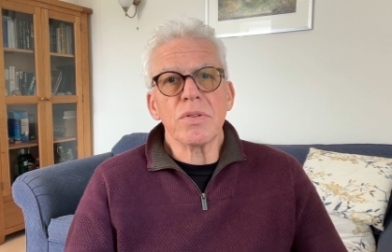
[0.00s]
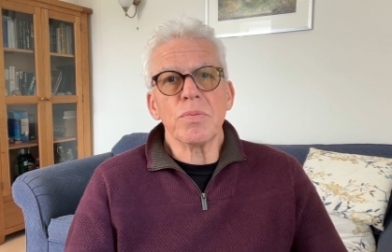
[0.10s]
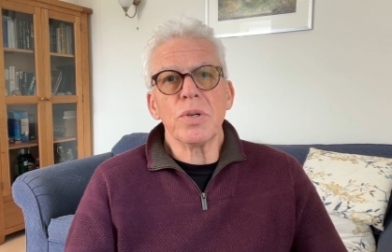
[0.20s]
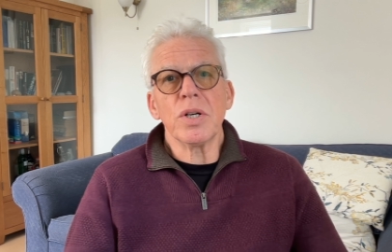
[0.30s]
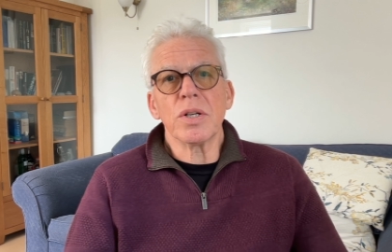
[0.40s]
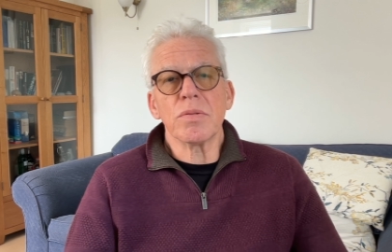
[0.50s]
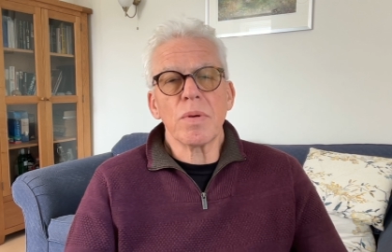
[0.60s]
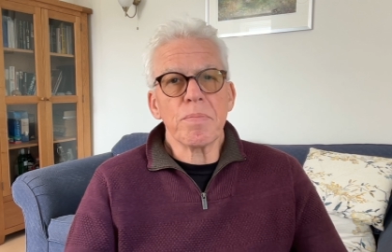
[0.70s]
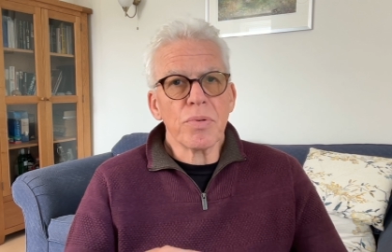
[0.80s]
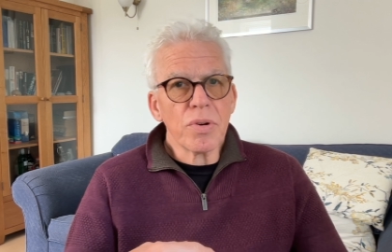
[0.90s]
of the world, as
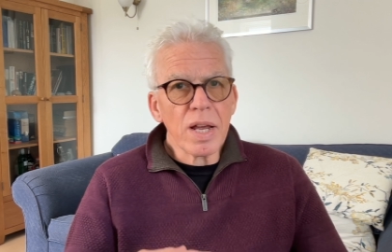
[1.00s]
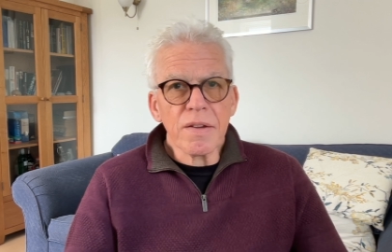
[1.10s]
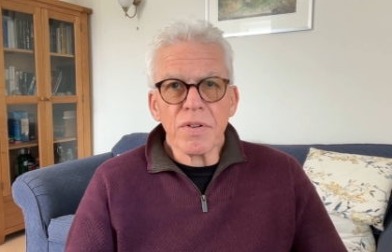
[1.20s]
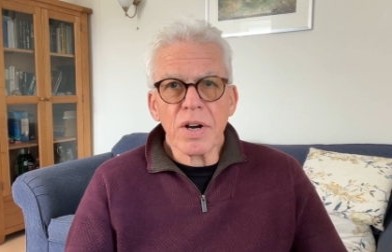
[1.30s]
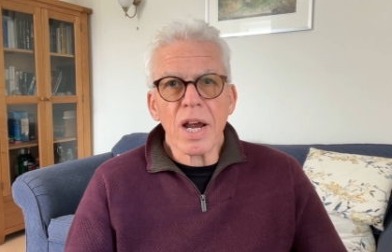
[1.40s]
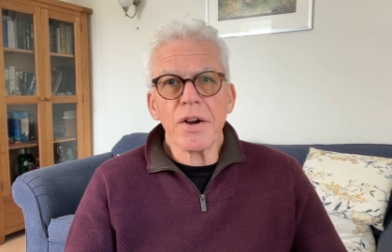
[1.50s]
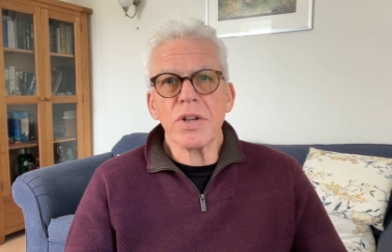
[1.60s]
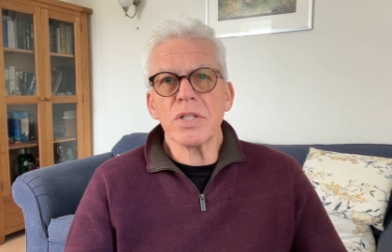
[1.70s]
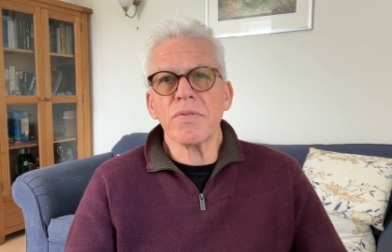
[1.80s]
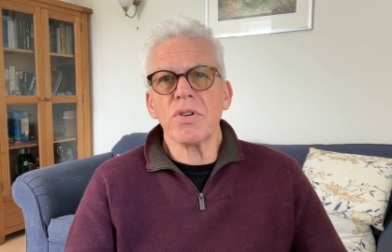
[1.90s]
we pray for
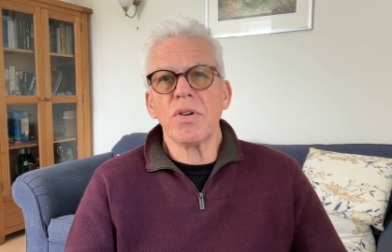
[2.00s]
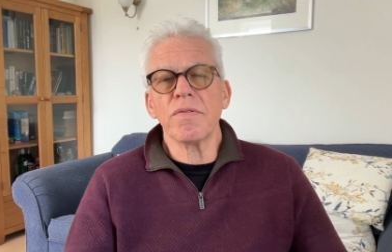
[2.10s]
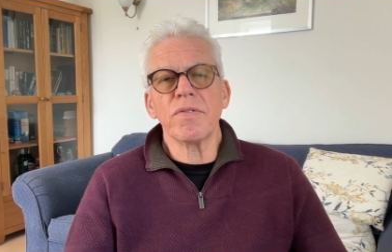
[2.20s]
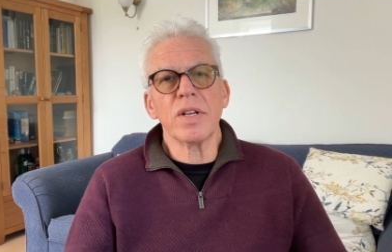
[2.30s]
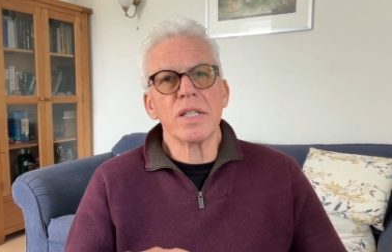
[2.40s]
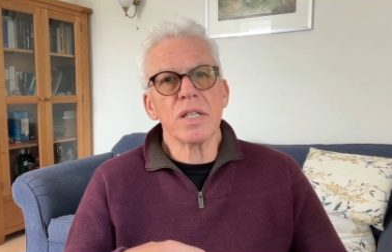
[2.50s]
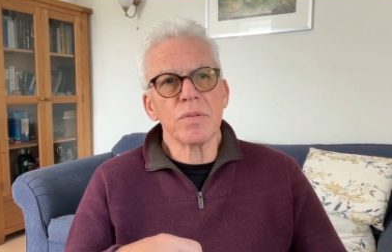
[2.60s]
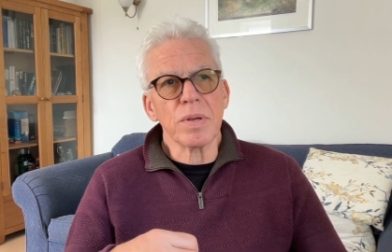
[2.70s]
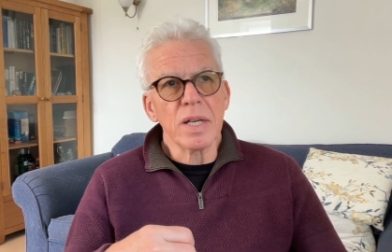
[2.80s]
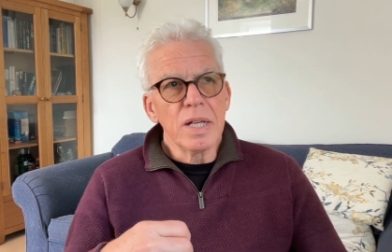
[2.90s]
areas of conflict,
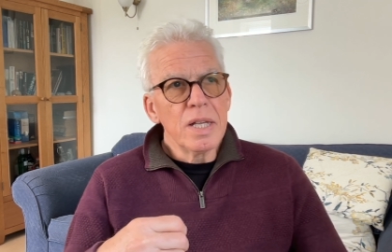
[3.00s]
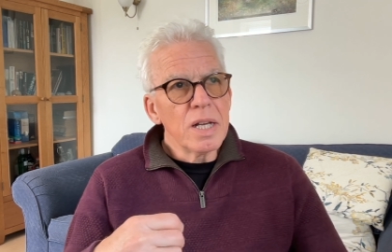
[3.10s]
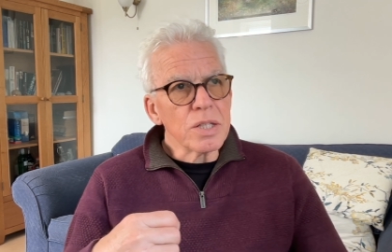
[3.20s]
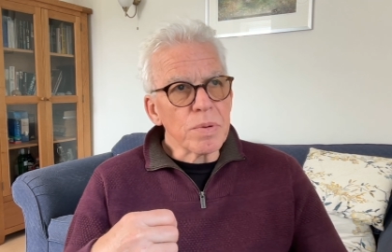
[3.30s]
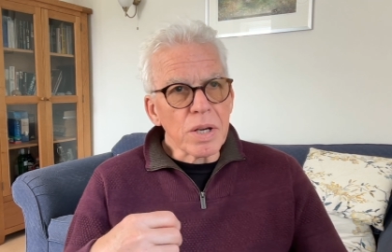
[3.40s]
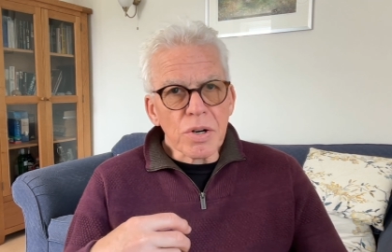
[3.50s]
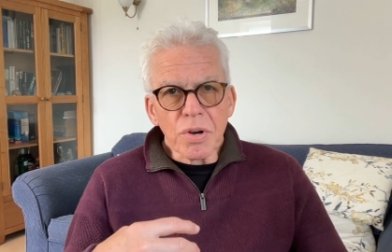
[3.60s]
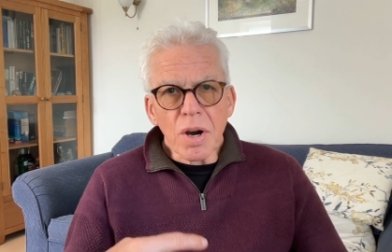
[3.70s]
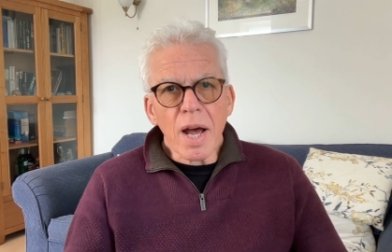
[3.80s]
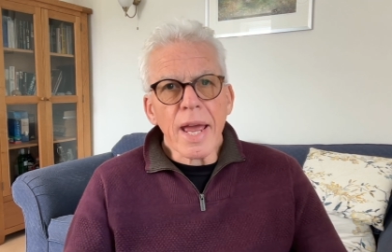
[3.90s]
as we as we
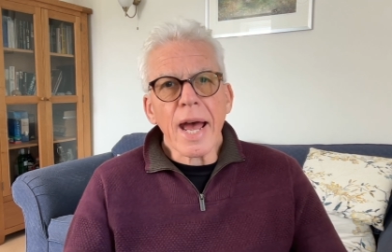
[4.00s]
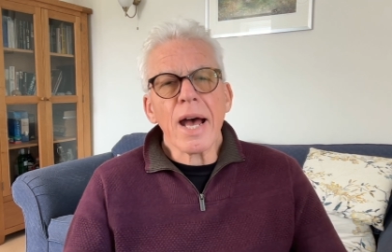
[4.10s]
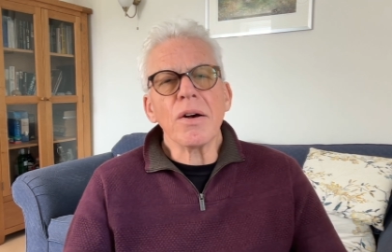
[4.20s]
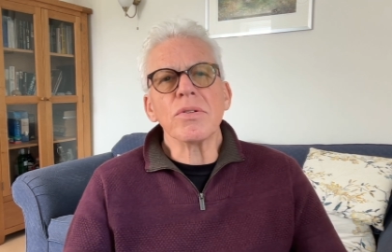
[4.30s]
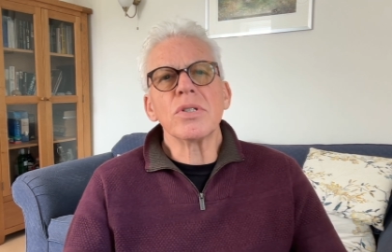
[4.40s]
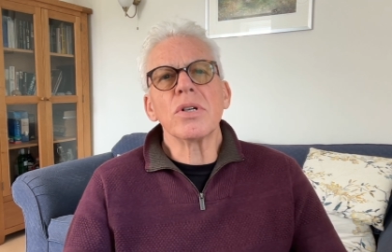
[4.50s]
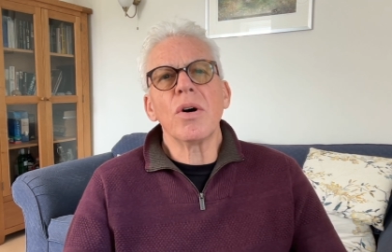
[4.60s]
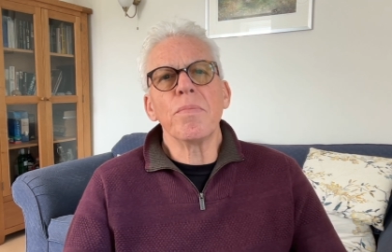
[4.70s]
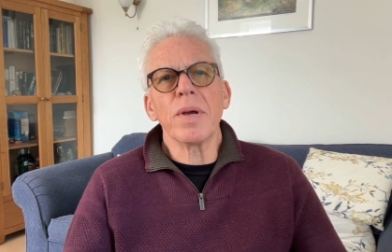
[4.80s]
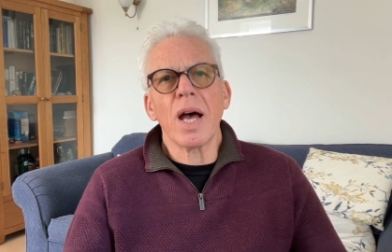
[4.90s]
cry out
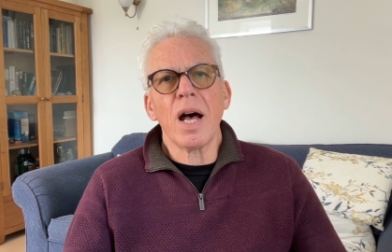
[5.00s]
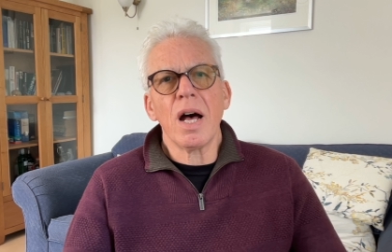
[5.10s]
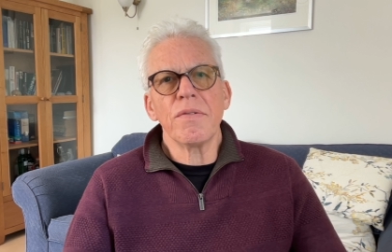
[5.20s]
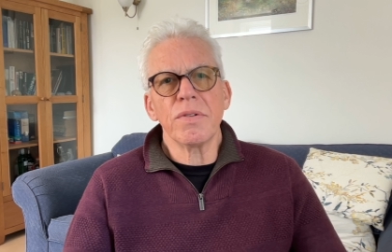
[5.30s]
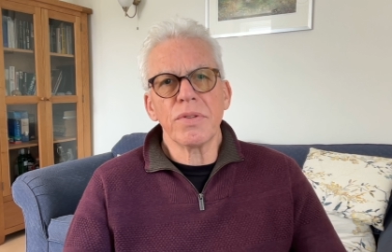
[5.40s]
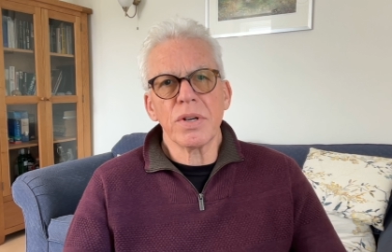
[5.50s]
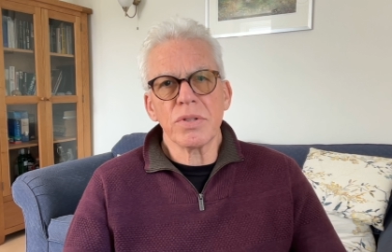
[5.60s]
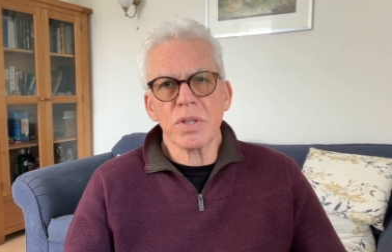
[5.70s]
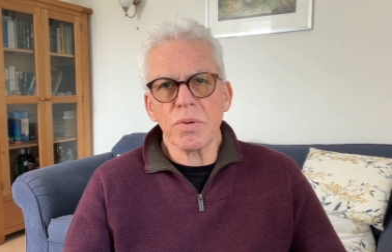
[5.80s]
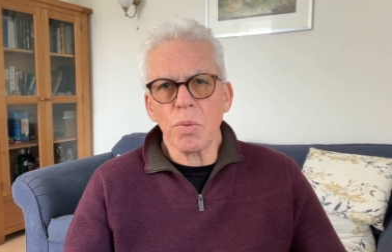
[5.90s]
on behalf of
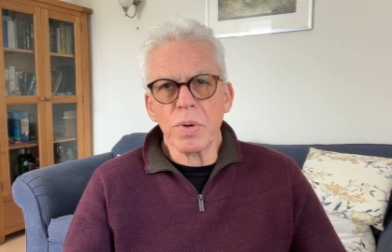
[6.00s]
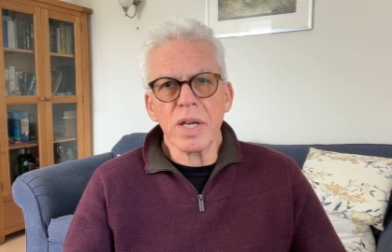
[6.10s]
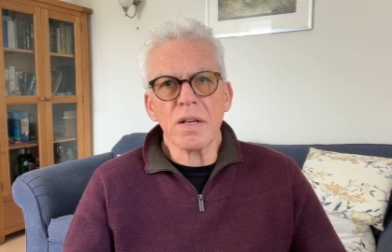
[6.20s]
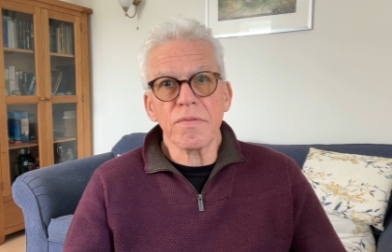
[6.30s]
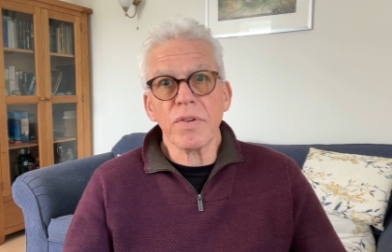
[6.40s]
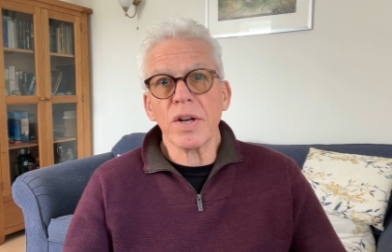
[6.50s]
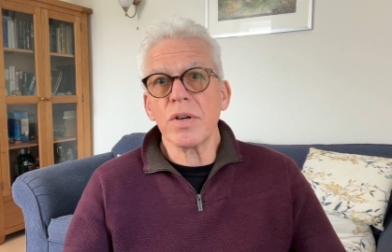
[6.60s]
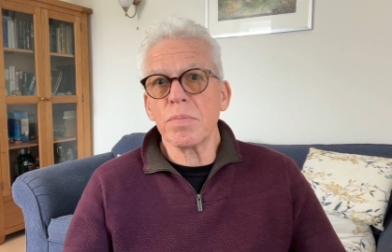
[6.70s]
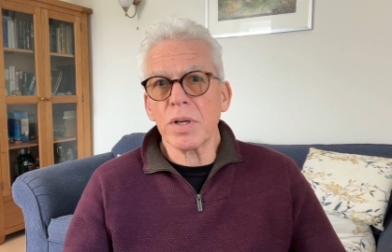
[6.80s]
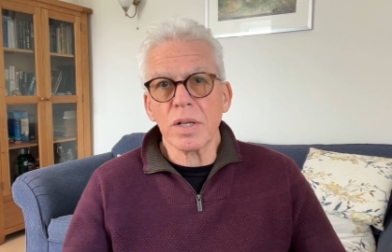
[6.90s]
those who are weak and
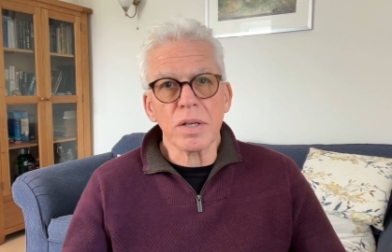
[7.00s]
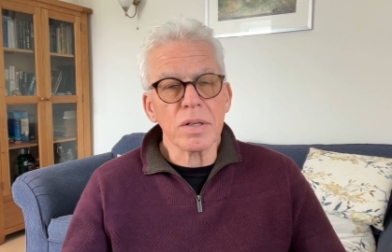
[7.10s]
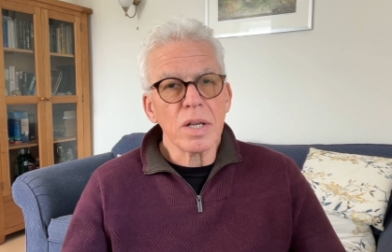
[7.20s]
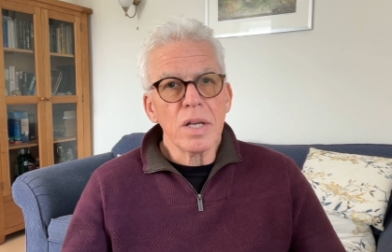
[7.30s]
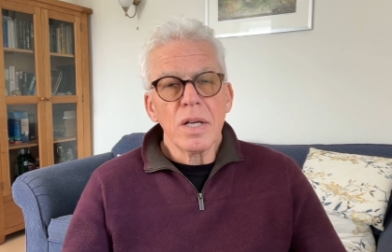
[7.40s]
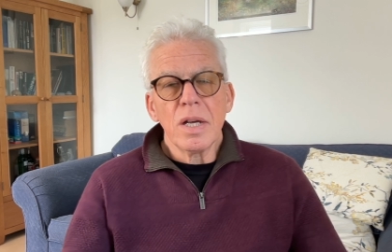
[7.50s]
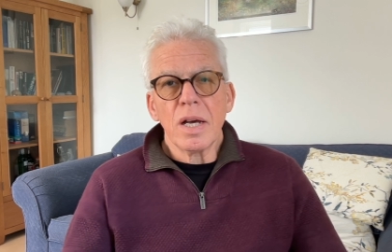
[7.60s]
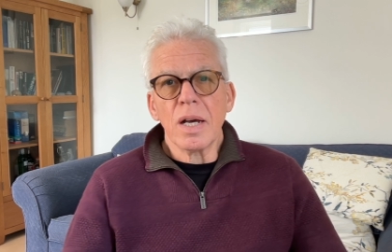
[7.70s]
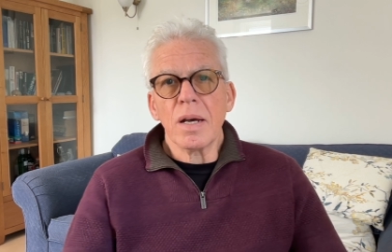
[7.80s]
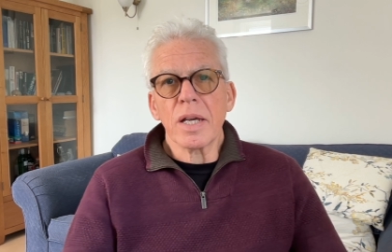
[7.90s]
vulnerable and
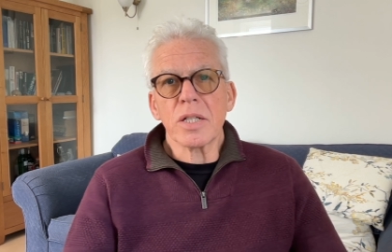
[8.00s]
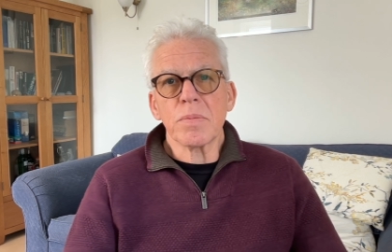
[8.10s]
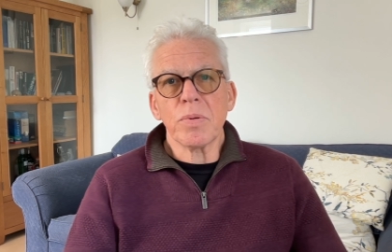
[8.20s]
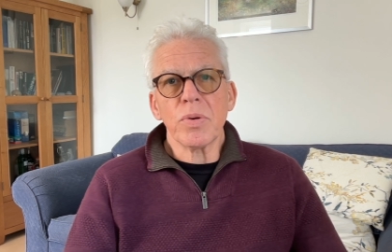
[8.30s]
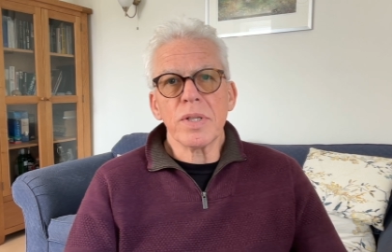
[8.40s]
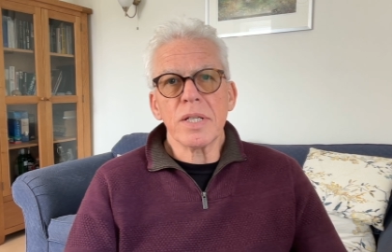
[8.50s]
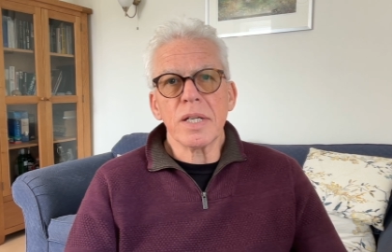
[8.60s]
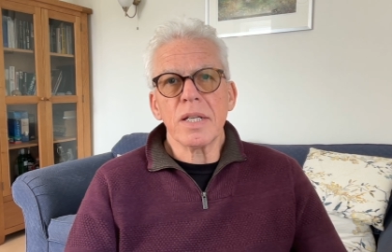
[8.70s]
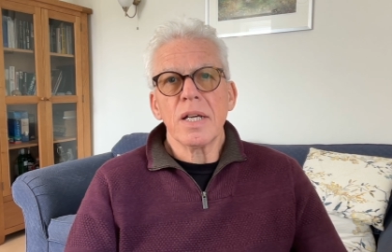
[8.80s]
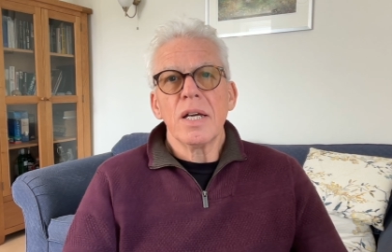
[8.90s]
uh,
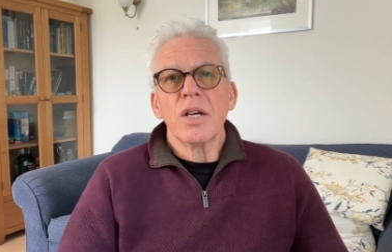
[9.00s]
exploited,